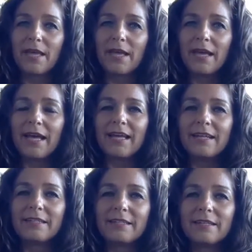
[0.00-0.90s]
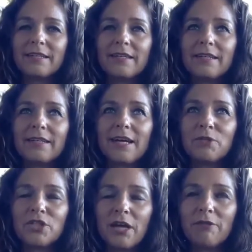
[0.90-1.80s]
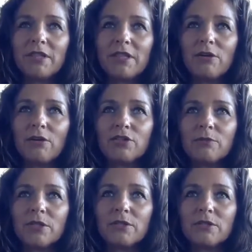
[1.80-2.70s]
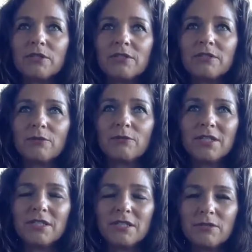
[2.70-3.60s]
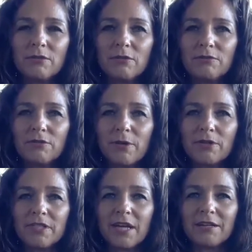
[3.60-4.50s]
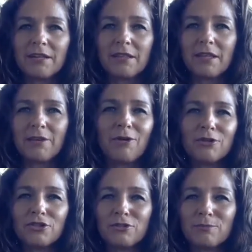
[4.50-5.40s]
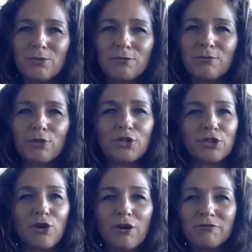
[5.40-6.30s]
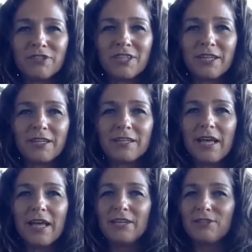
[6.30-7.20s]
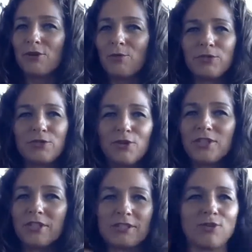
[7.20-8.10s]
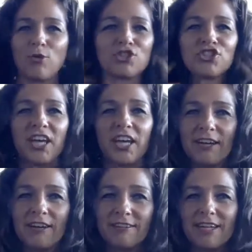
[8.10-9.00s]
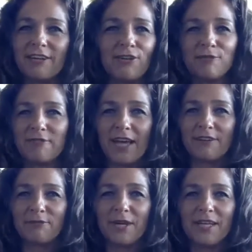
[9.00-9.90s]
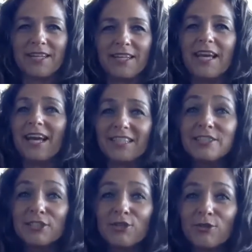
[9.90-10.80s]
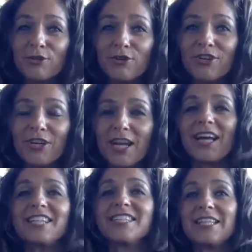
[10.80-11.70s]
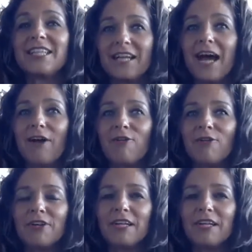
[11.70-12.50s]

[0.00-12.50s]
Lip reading: And I'm sharing that also because it's so easy to look from outside and think, oh, she's beautiful, she's confident, what's her, she has gorgeous hair and all of that, right? And it's true. And I can see that now.